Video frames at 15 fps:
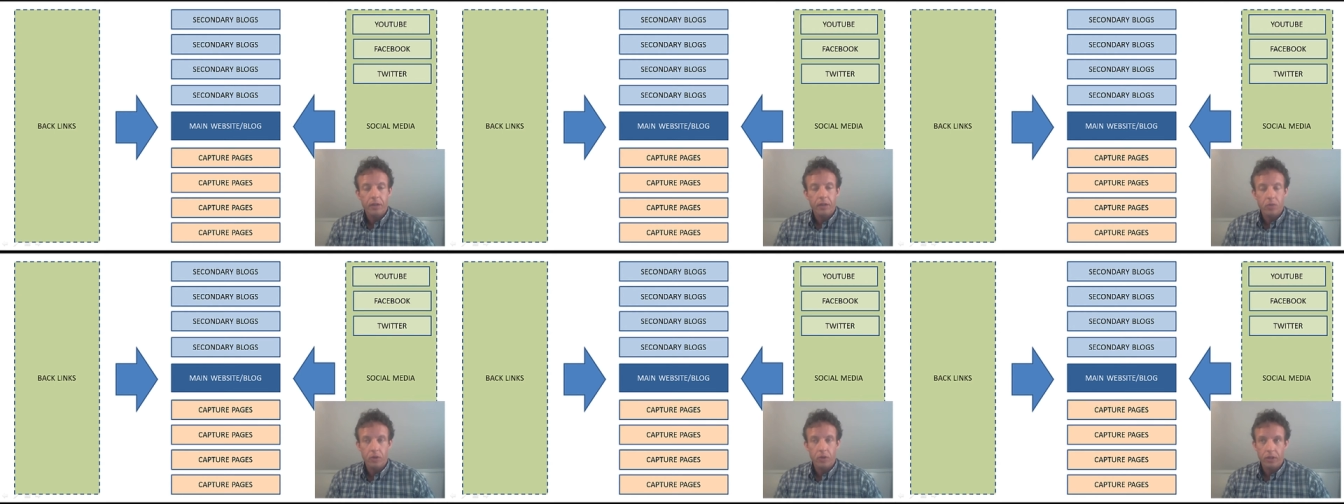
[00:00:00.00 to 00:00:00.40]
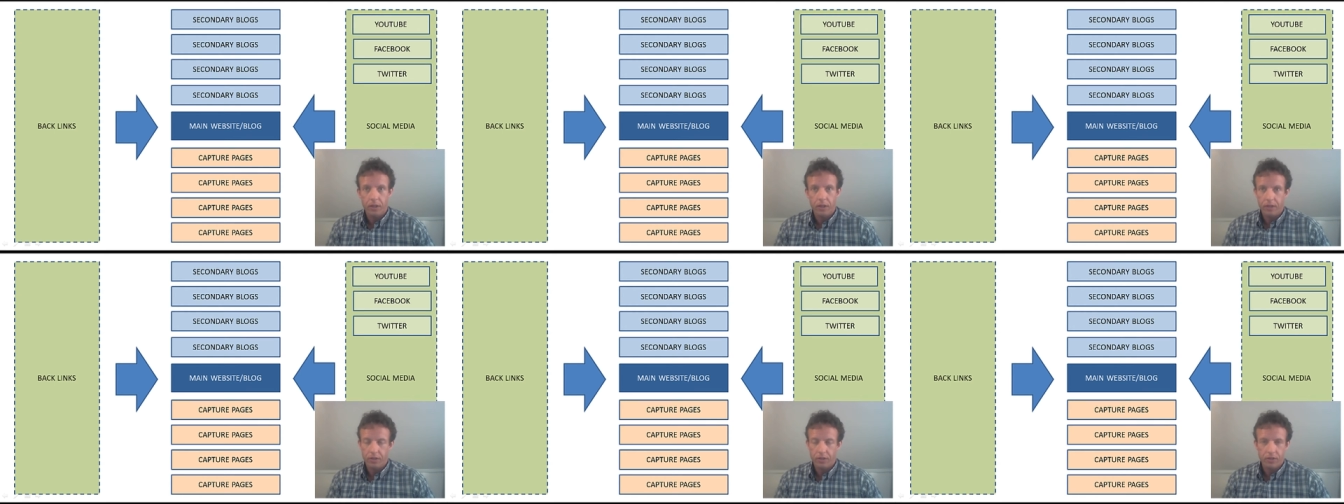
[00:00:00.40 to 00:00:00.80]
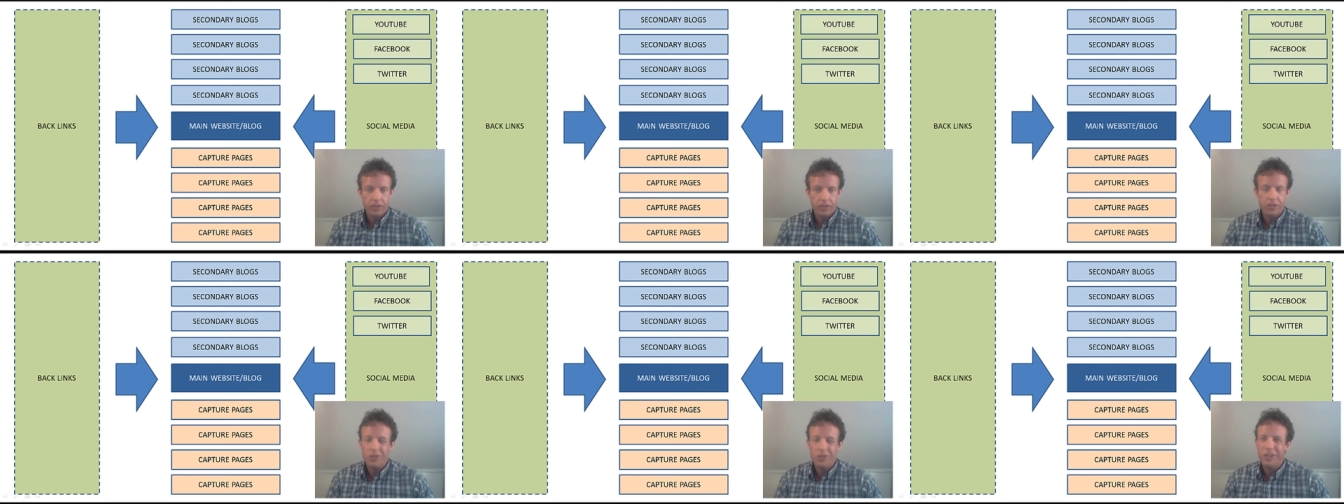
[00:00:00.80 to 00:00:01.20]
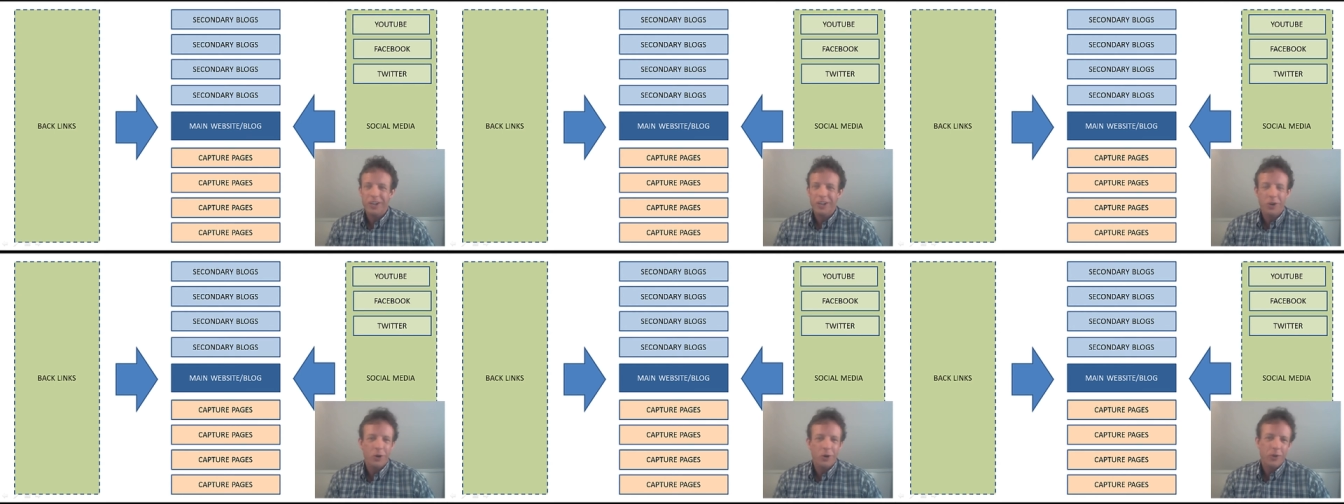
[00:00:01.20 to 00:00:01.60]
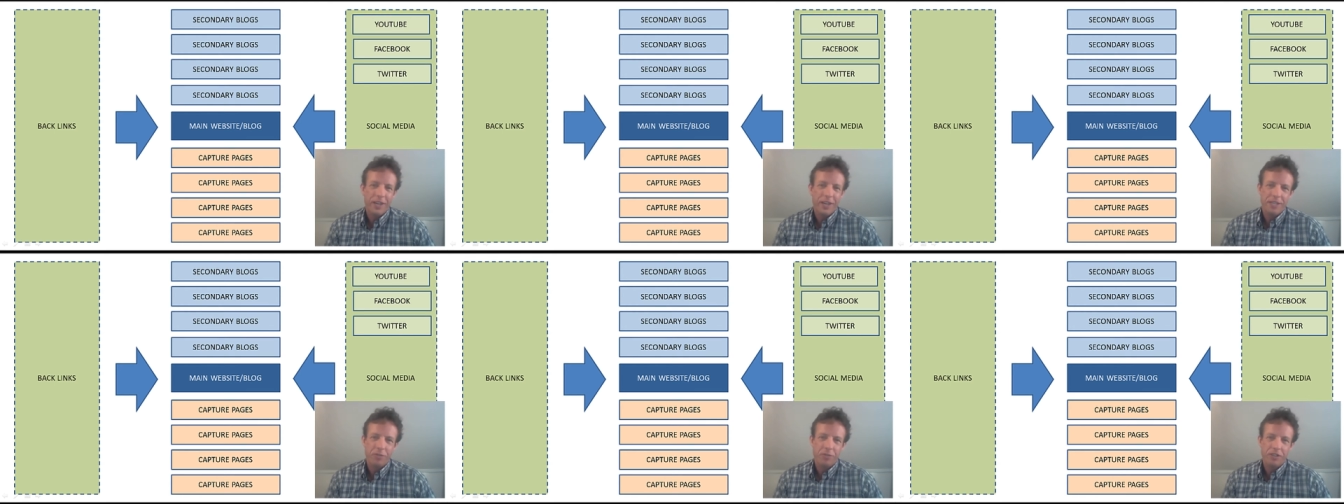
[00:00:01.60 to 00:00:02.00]
and really, and you, you look at all
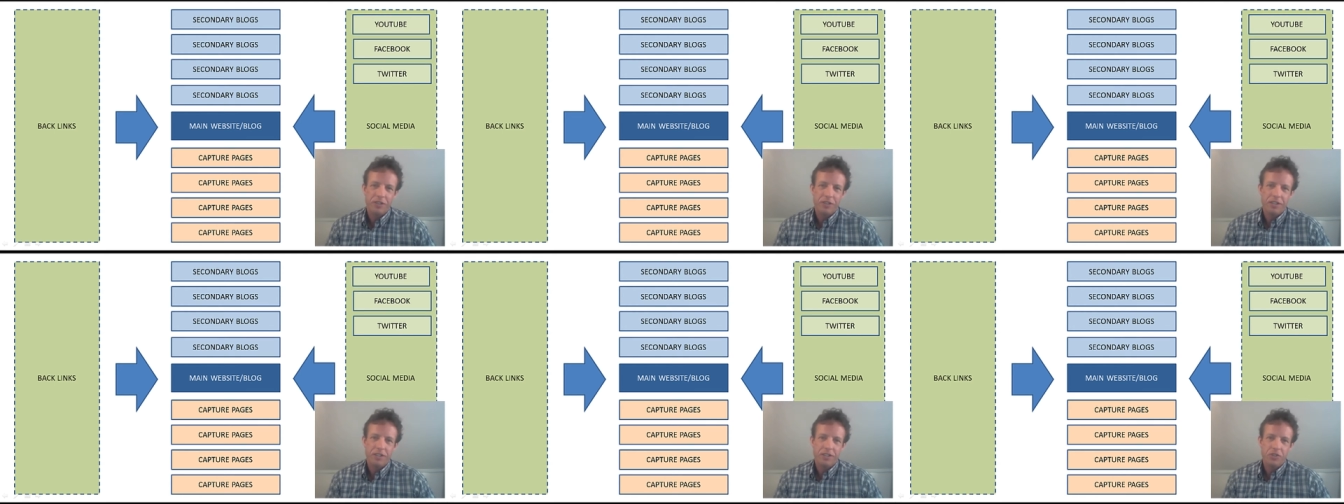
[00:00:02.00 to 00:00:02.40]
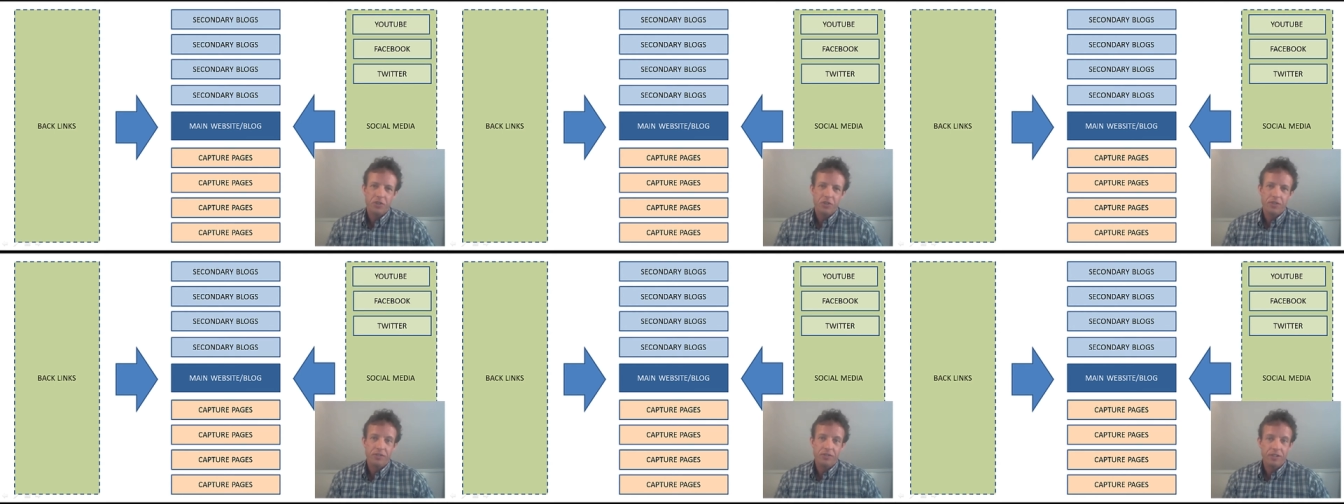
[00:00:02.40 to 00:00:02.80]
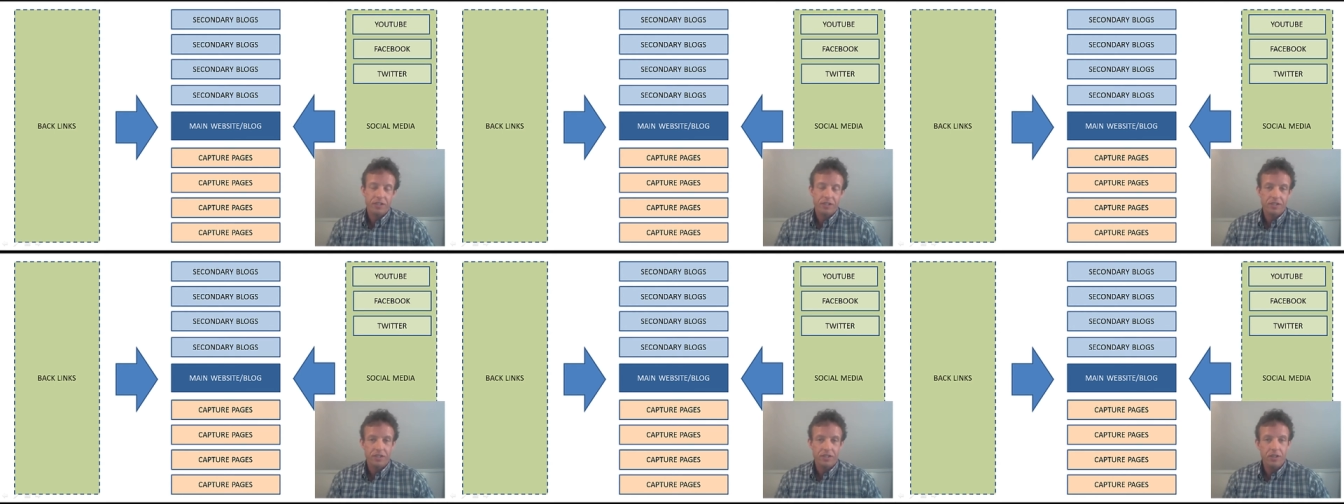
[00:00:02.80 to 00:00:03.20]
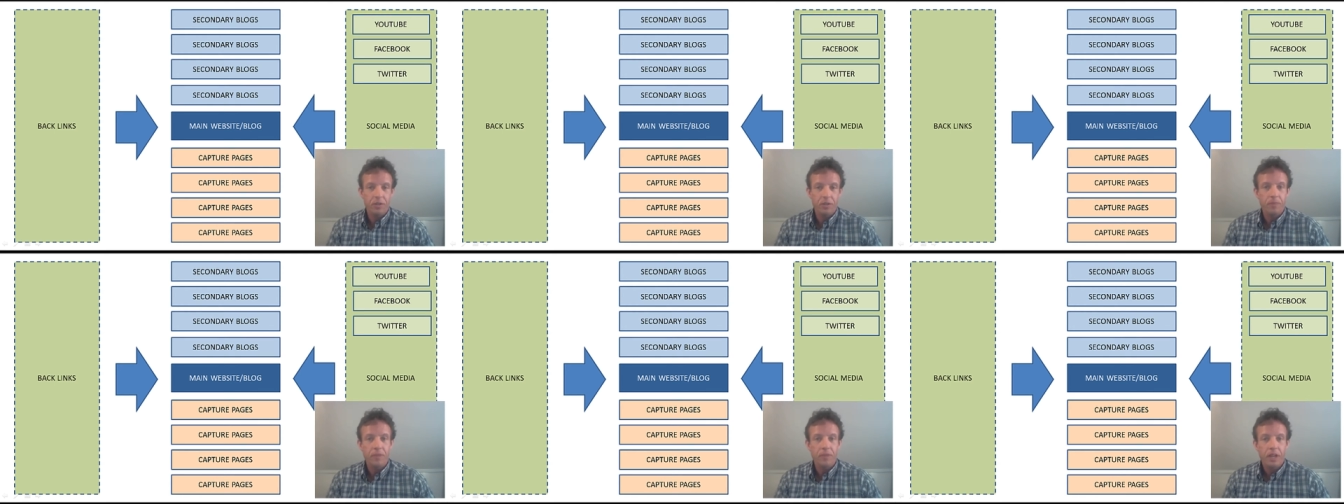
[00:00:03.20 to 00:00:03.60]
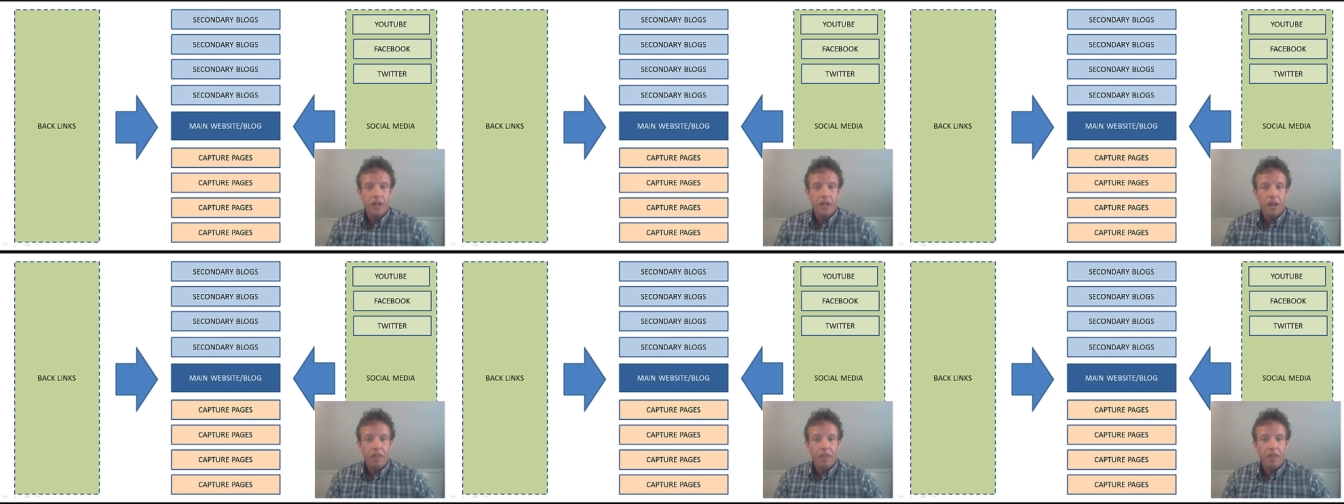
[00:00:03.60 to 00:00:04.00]
the experts out in the industry, and you'll see this too,
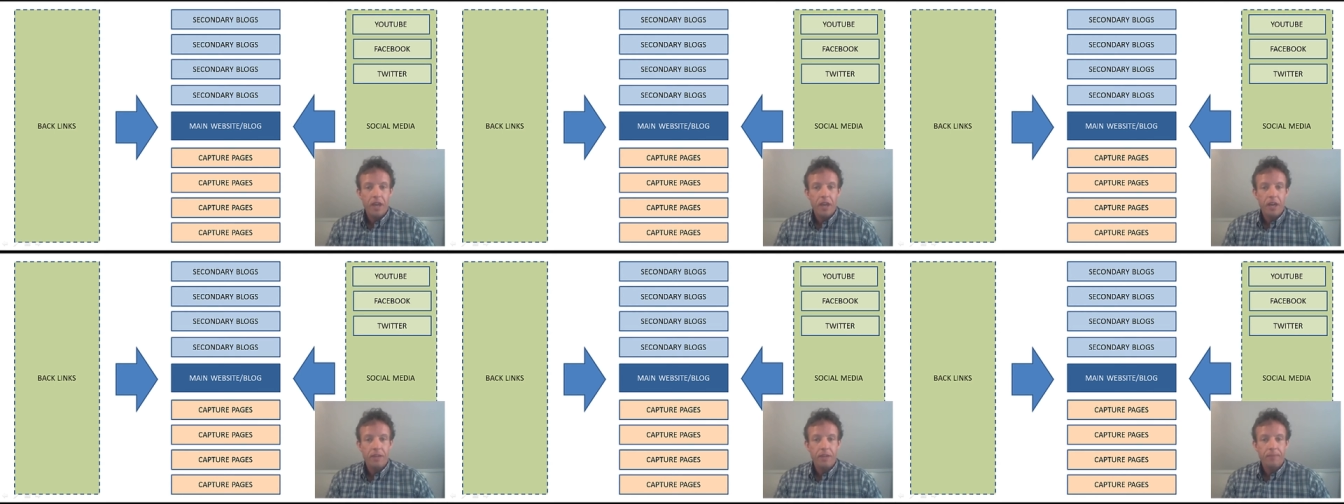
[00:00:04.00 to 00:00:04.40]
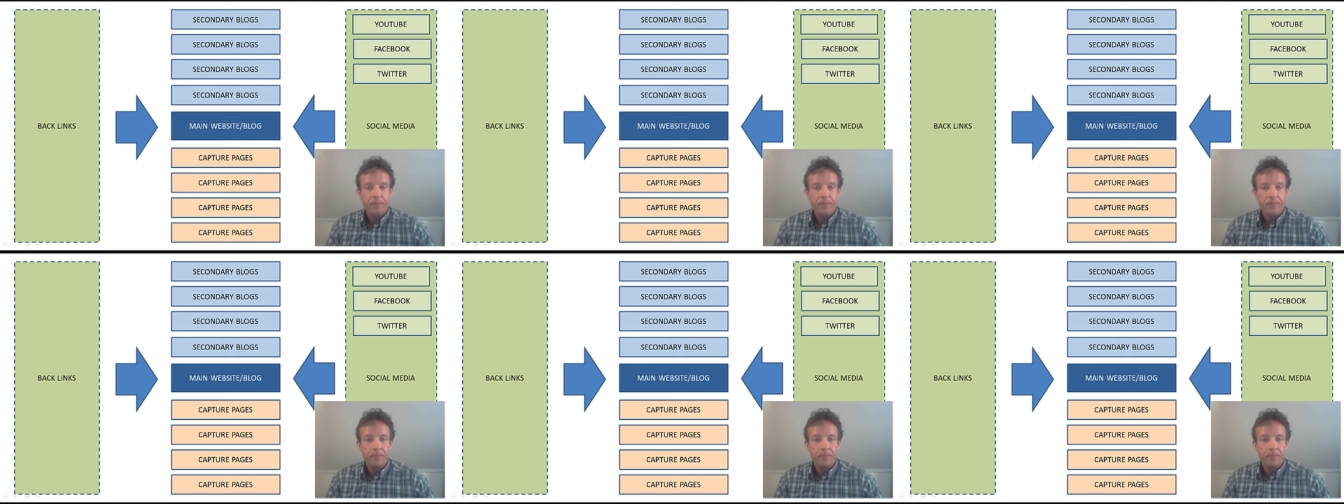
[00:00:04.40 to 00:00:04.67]
that